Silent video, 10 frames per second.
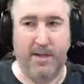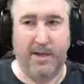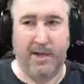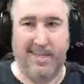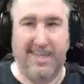
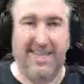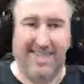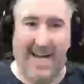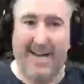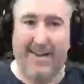Assassins
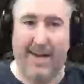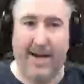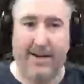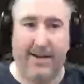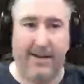died a
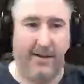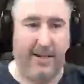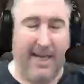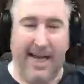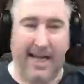lot in
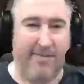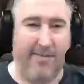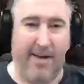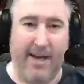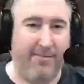Act
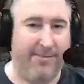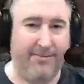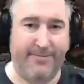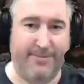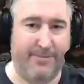5.
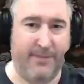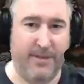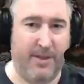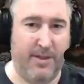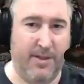
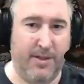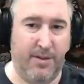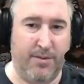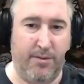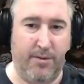
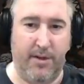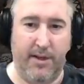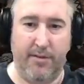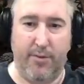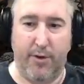Really
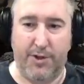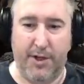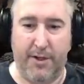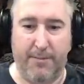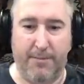unfortunate.